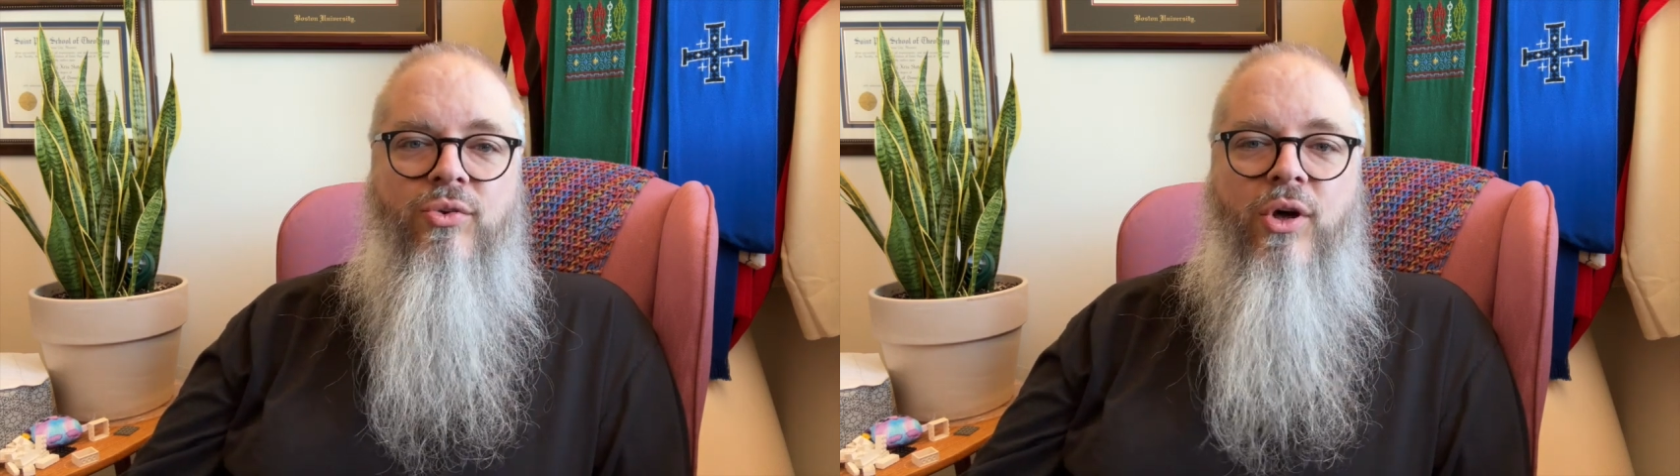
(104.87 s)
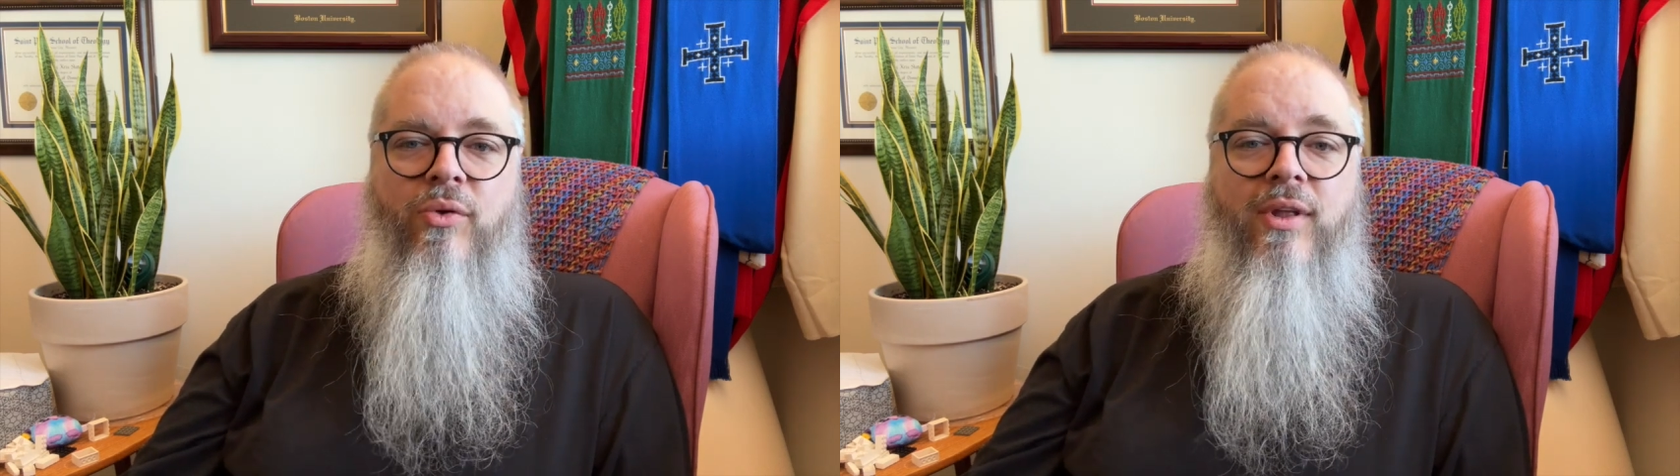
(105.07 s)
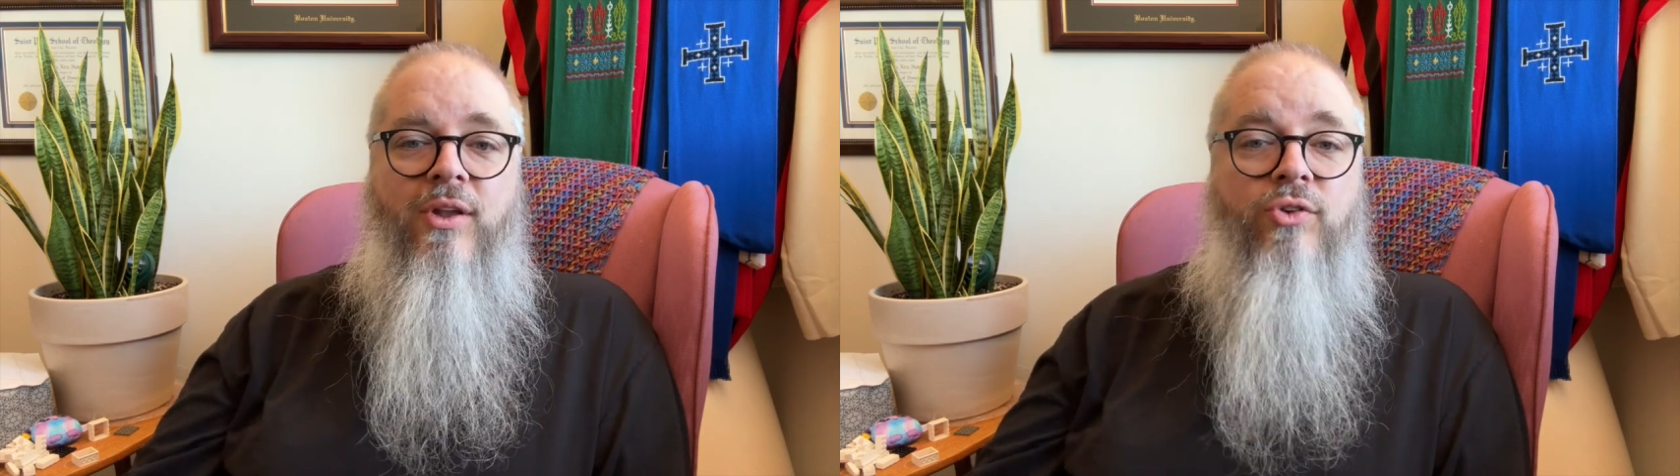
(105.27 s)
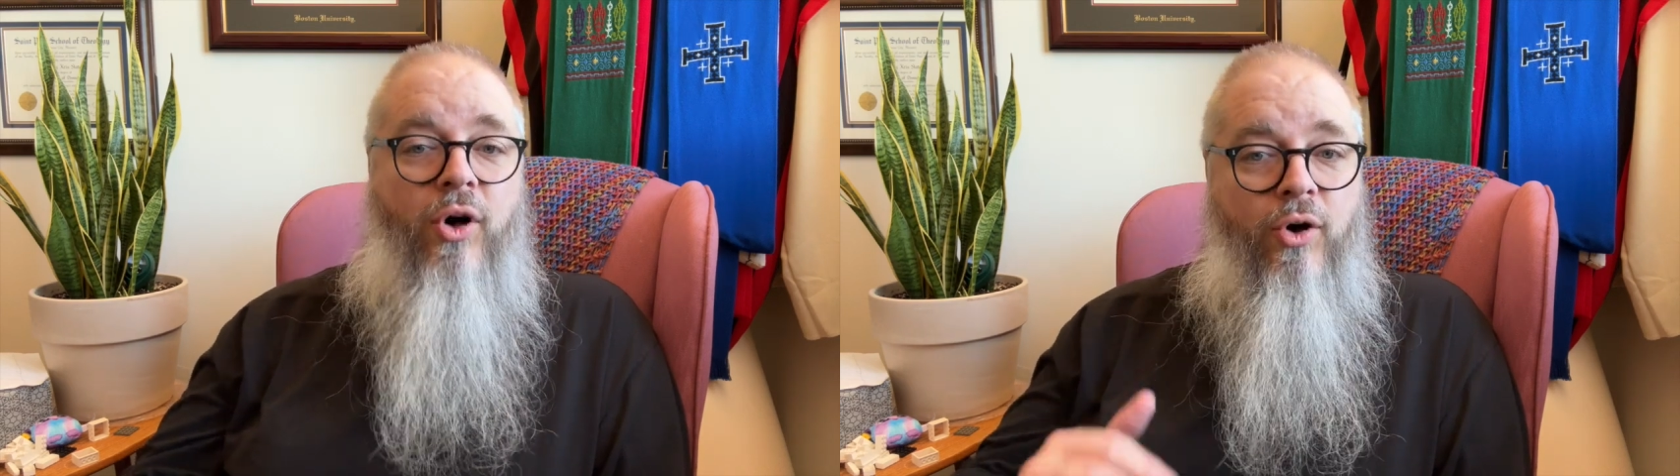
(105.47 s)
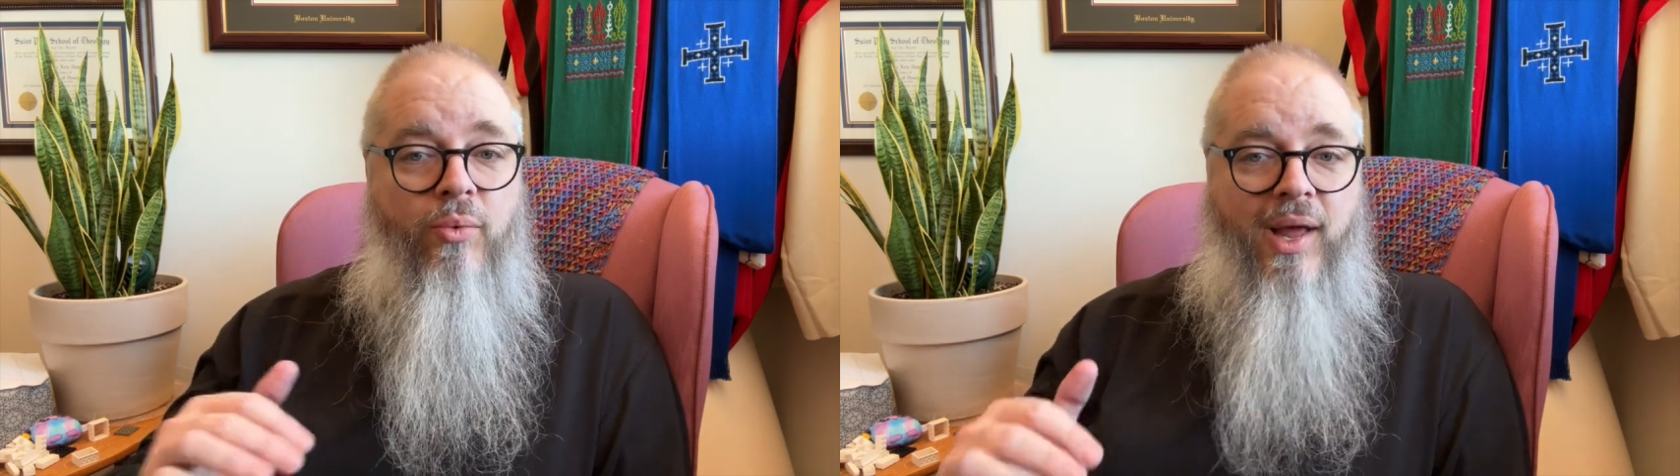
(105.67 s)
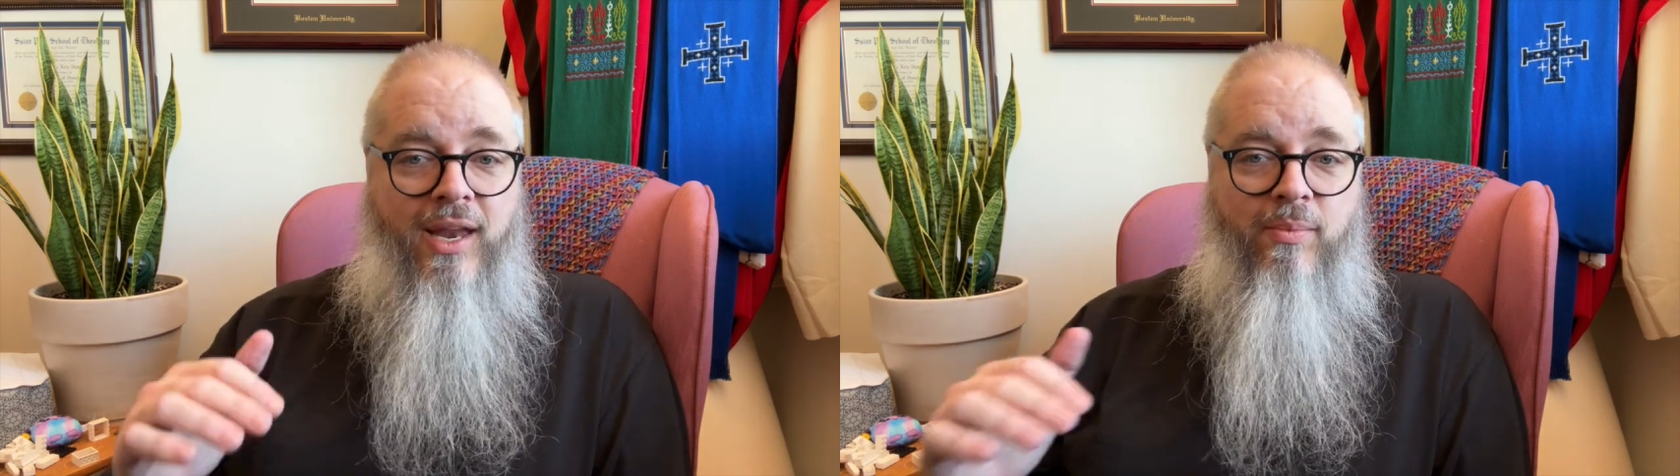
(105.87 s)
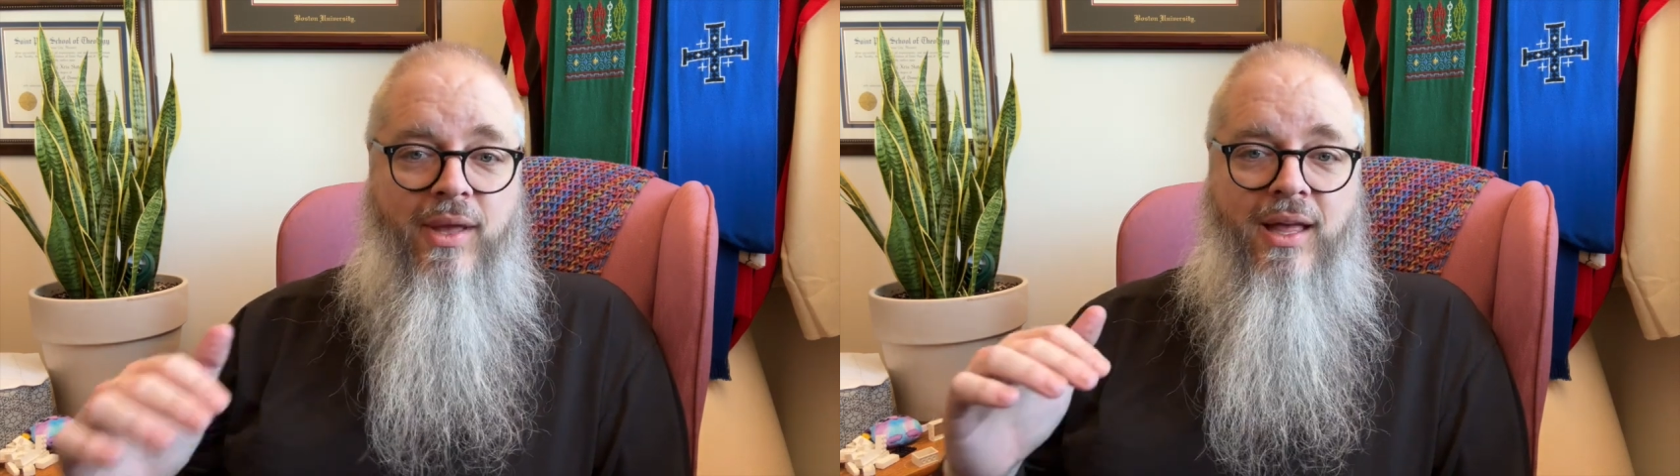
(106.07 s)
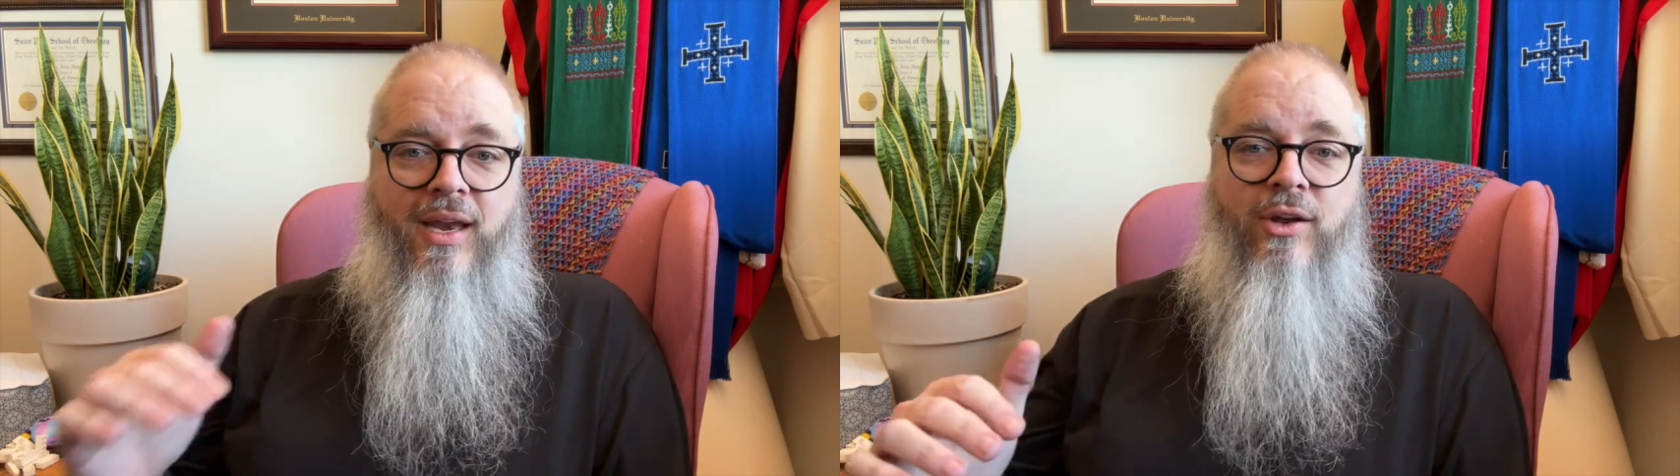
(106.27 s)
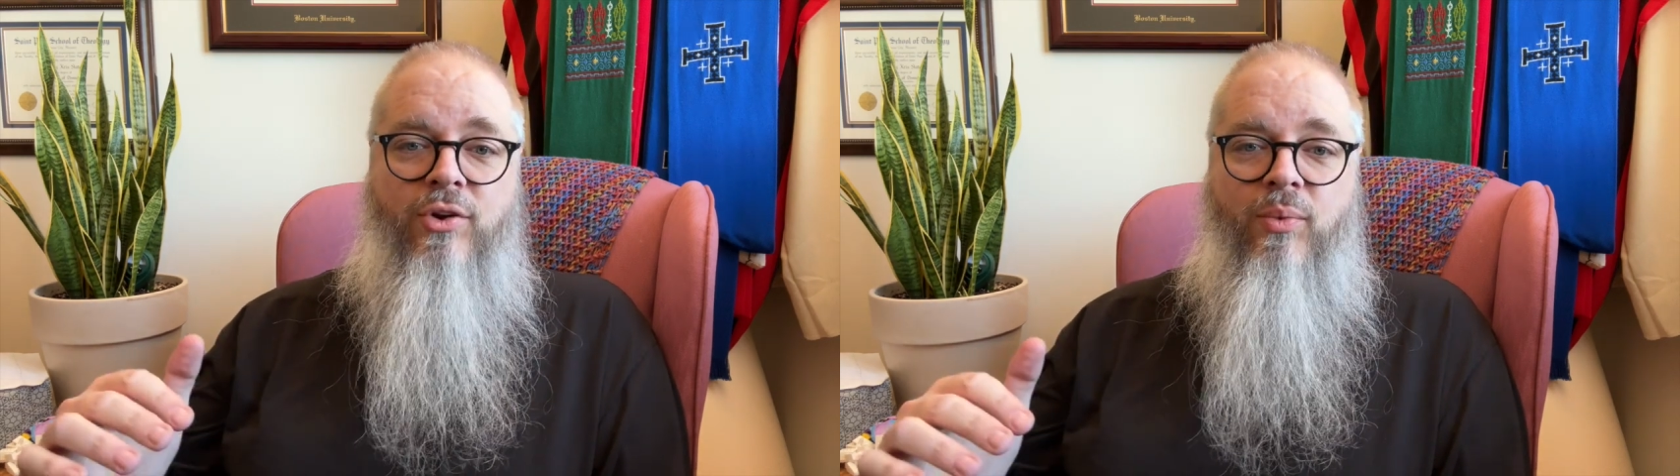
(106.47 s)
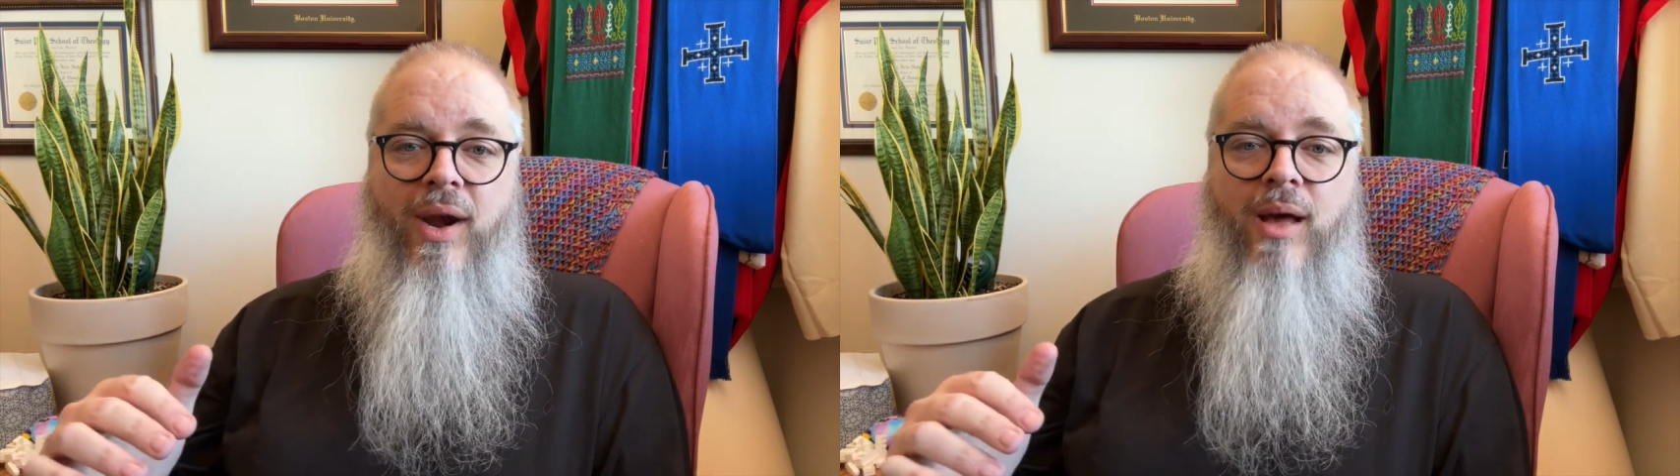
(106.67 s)
you know that it's already beginning
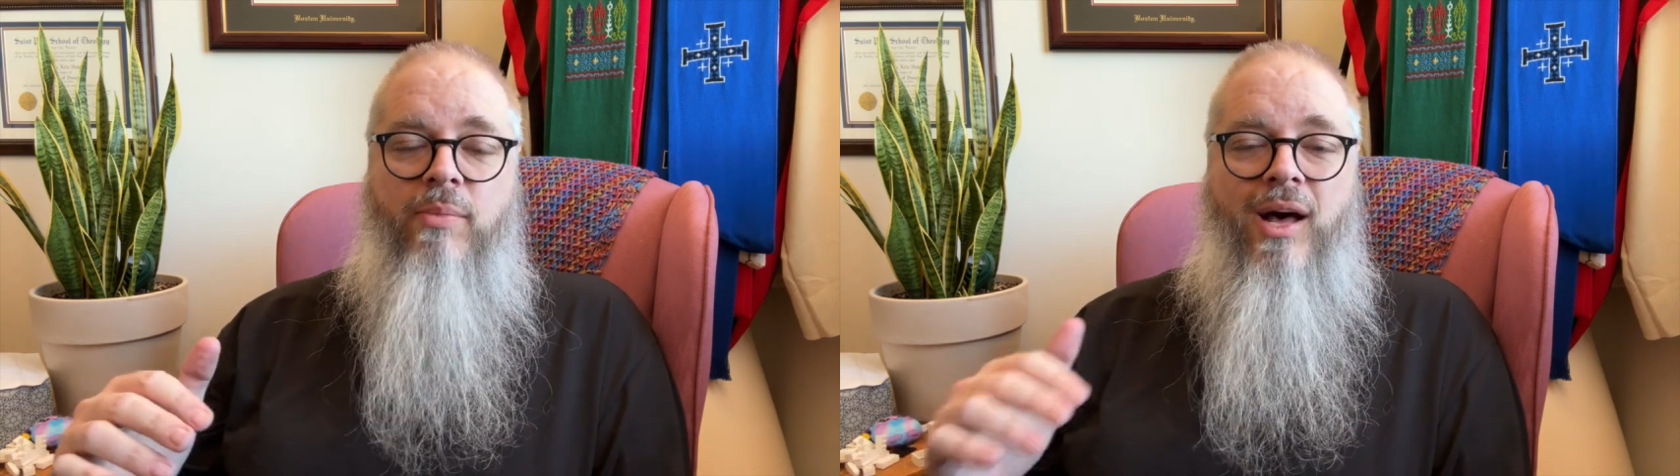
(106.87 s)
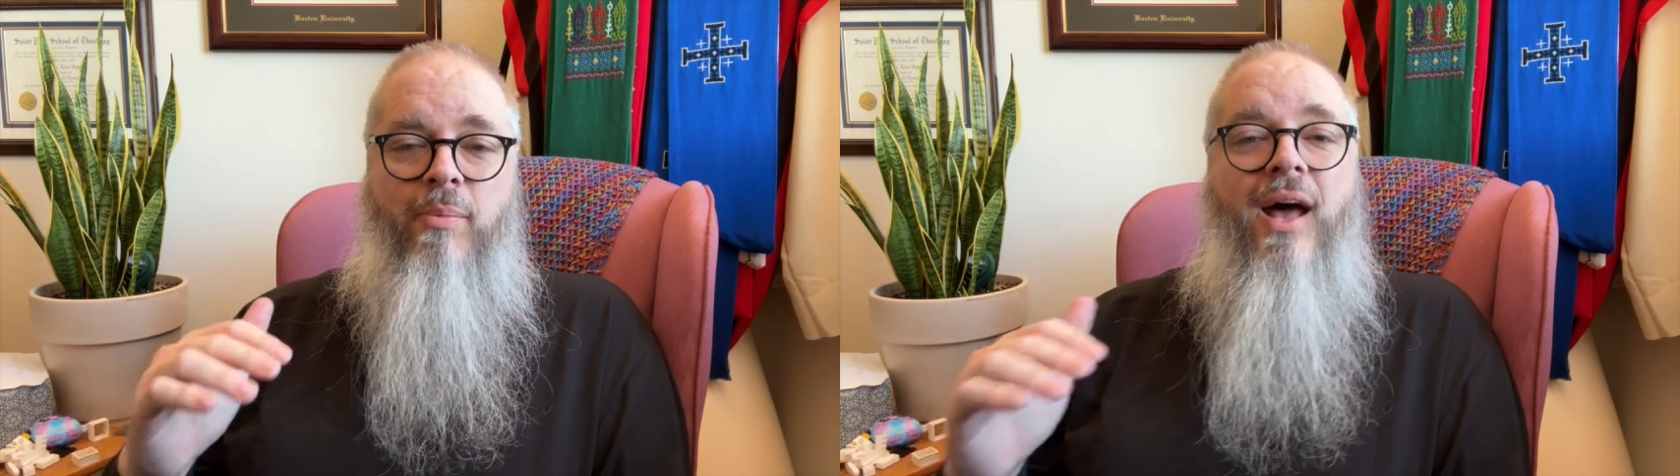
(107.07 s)
to ramp up.